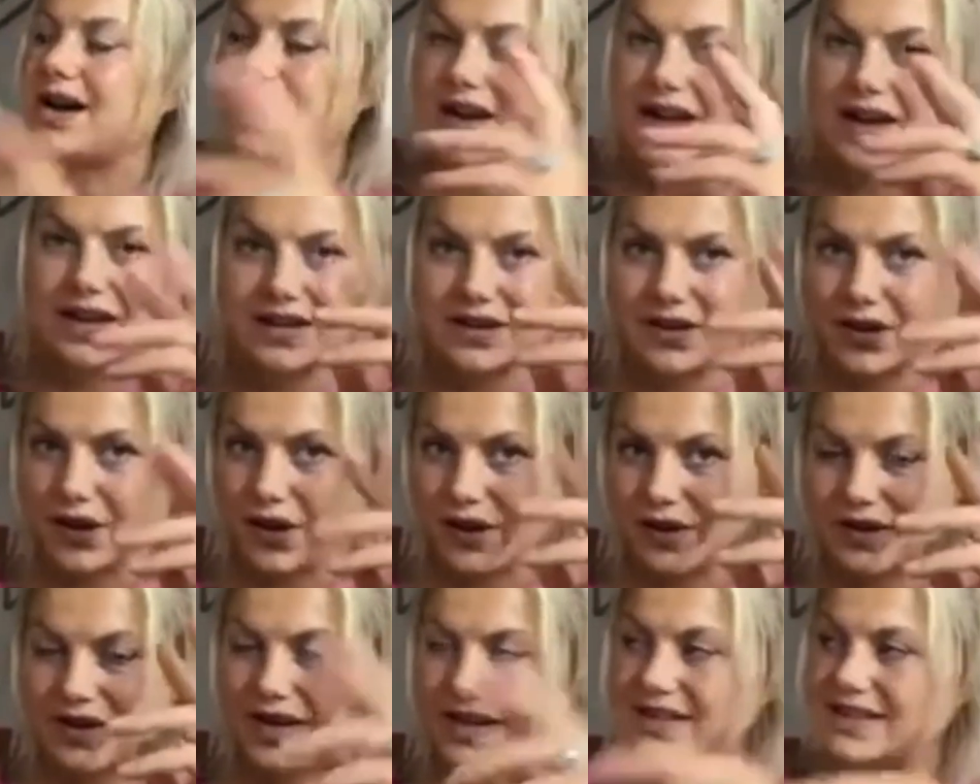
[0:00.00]

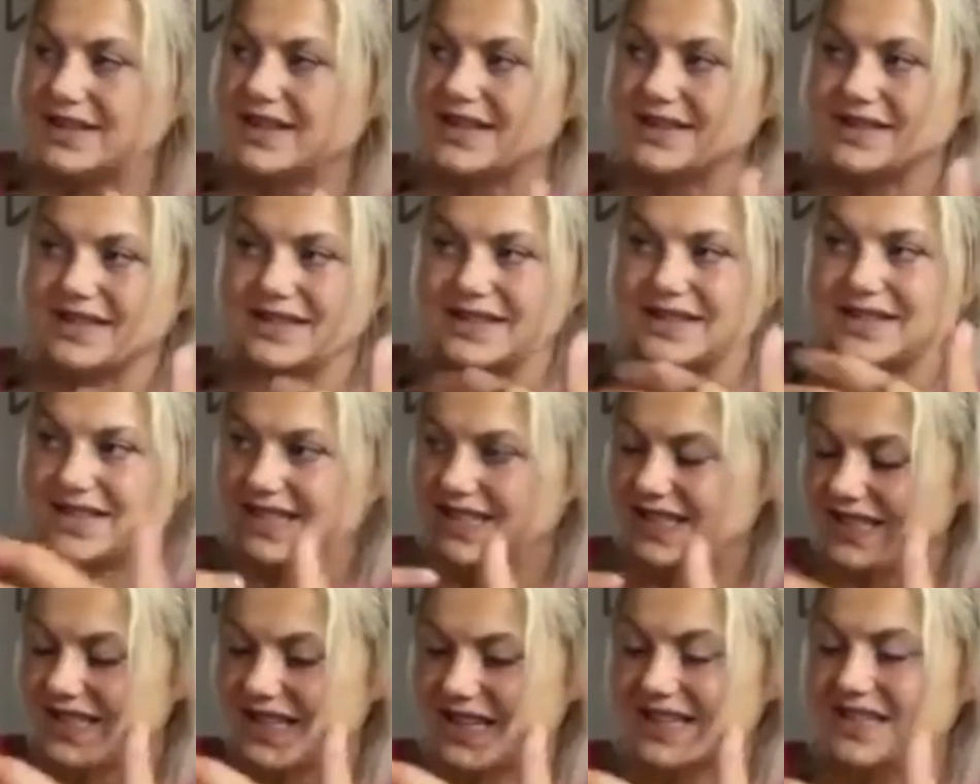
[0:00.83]
another
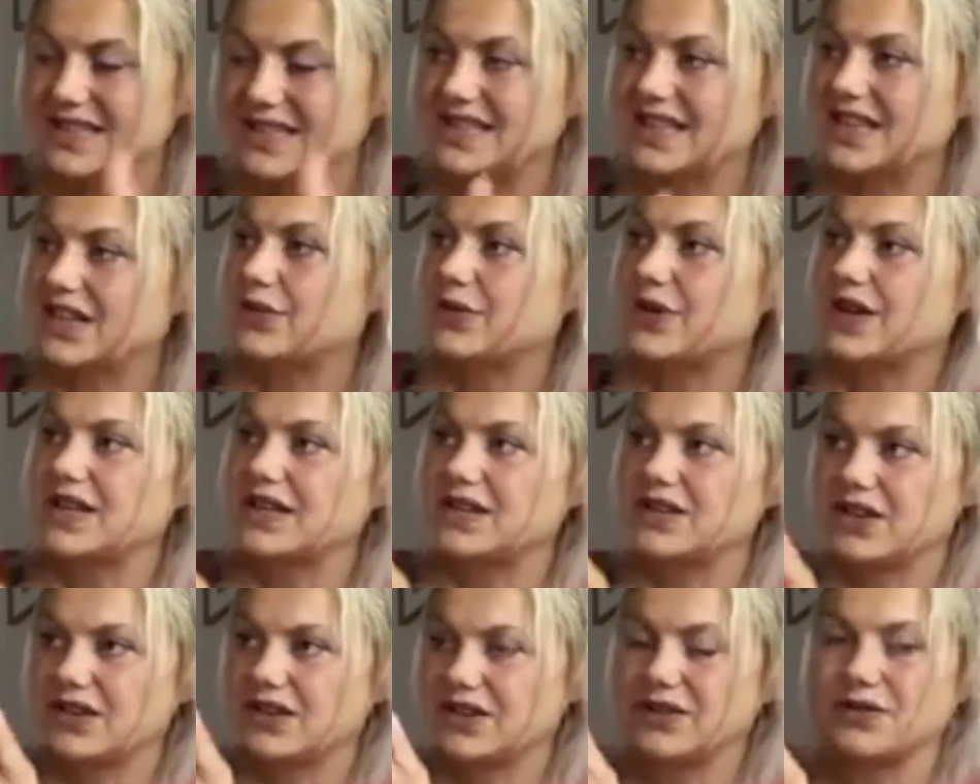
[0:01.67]
identity, etc. It
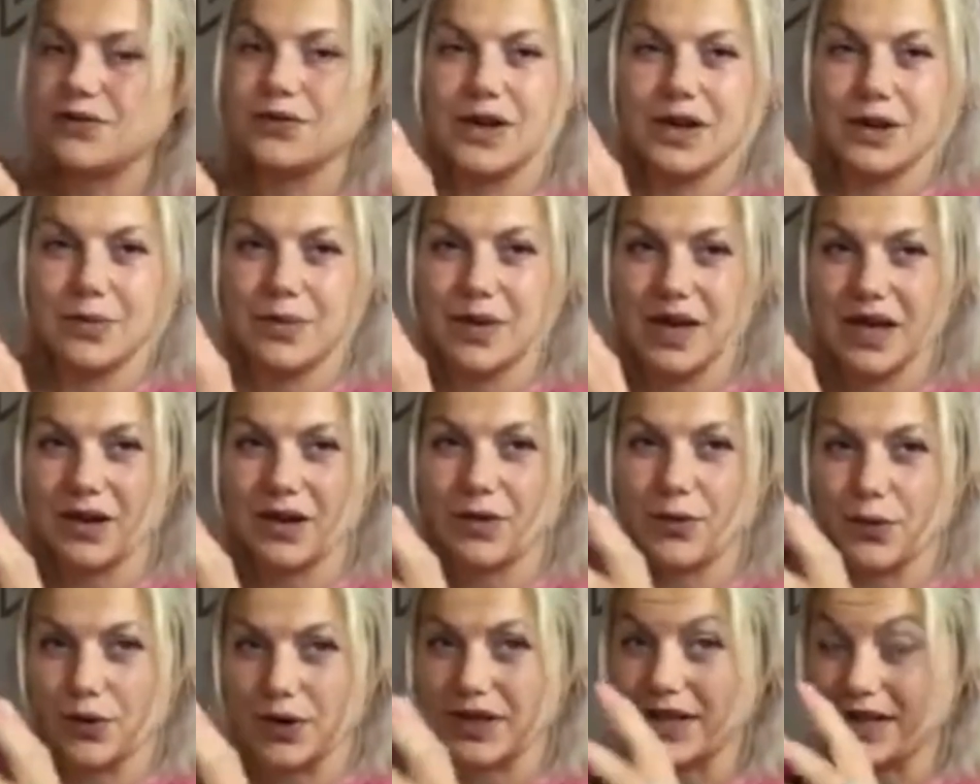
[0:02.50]
doesn't really matter
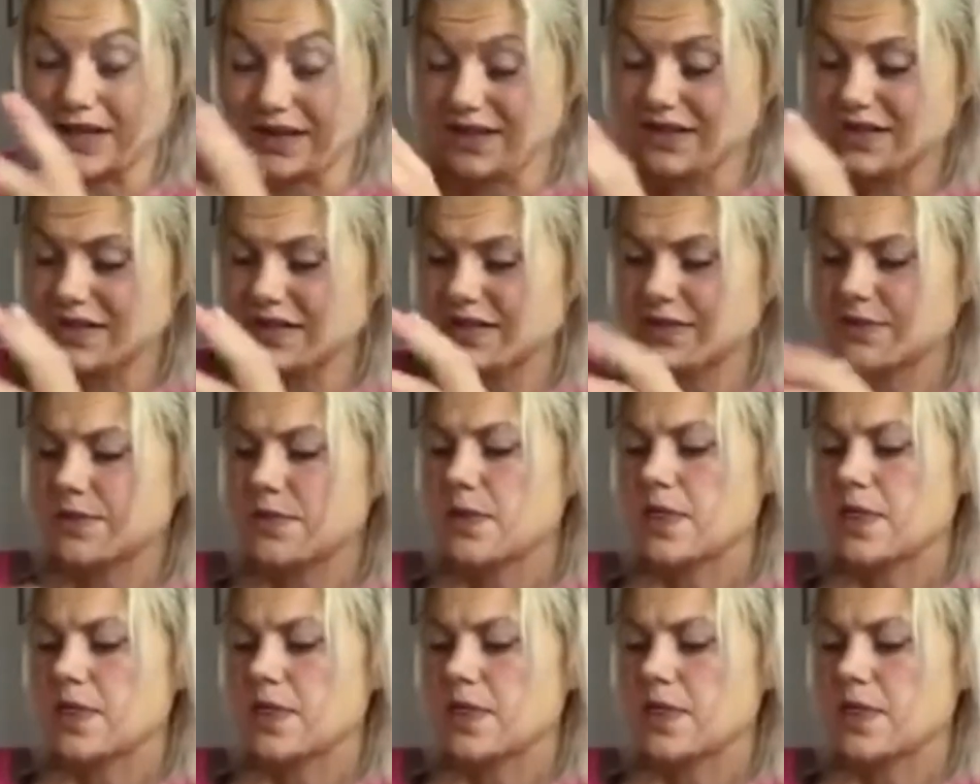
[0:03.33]
what it is.